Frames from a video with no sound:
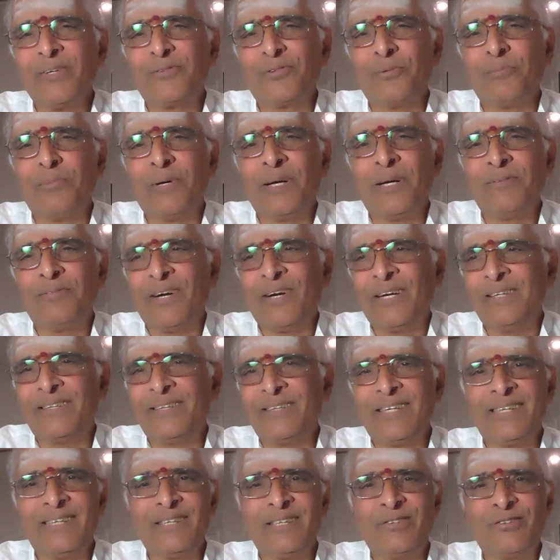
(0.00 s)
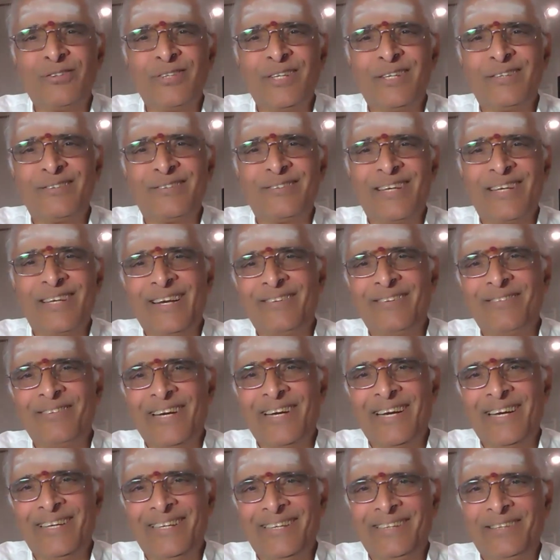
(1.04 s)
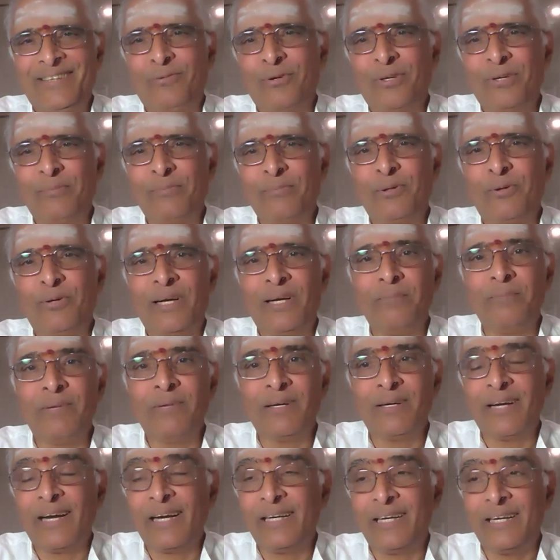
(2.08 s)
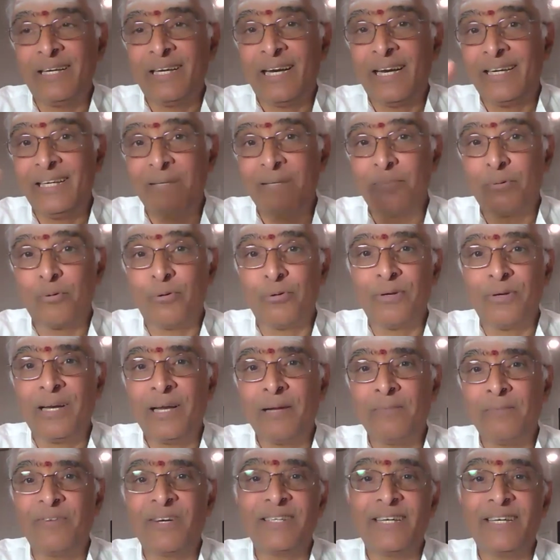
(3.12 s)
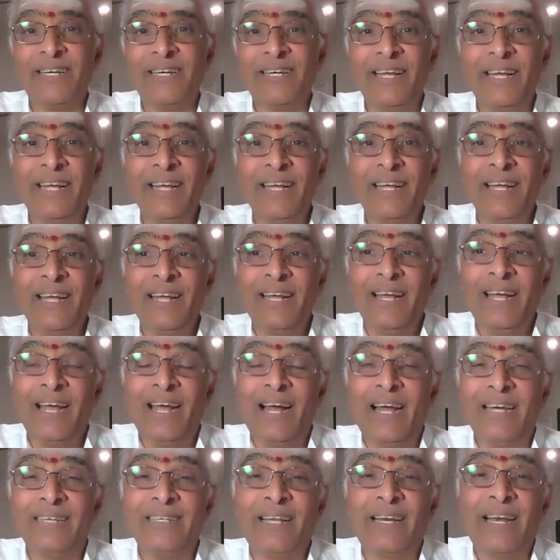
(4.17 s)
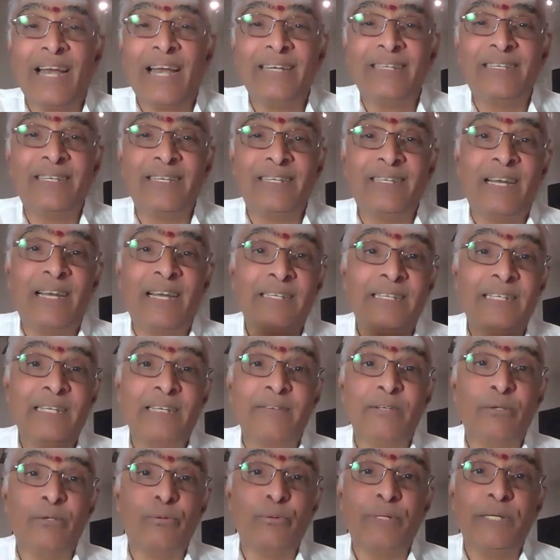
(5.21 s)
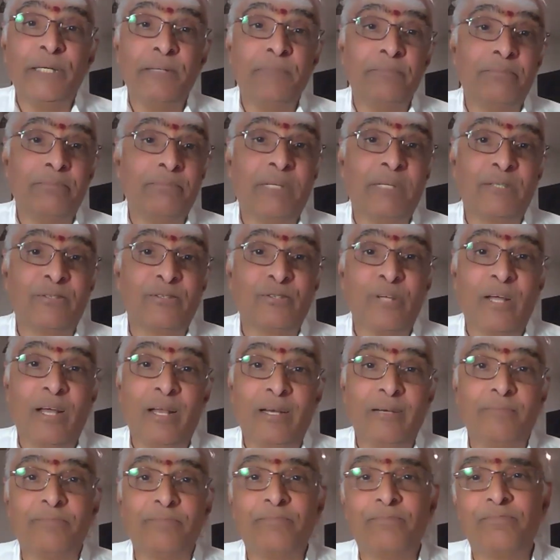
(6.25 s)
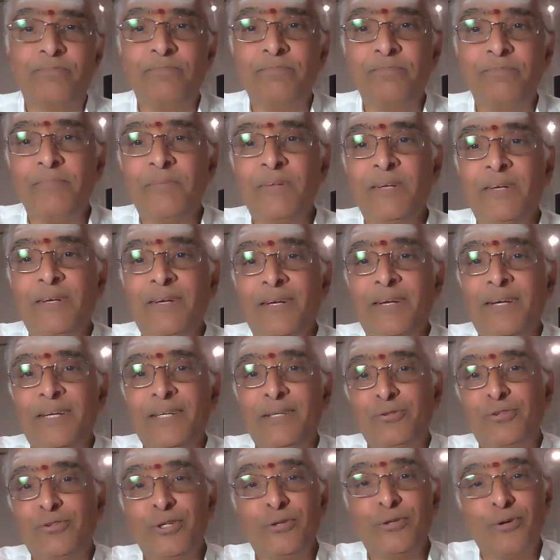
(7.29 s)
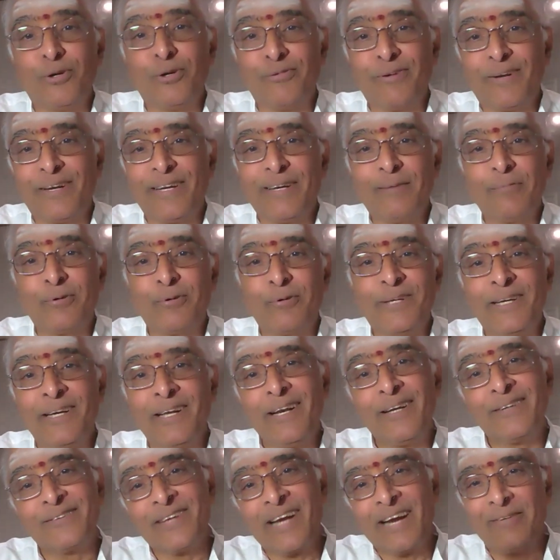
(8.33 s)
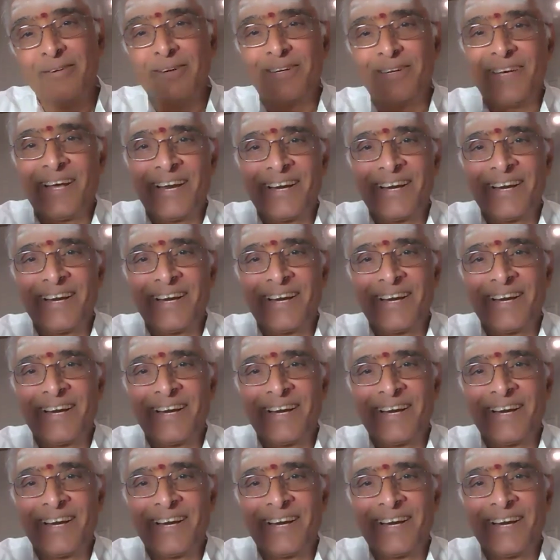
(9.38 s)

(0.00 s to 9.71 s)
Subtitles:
So by 5:36, he told me to come and write the program for the day and then write it and give it to him. That's all. He would say, don't worry about the English, I will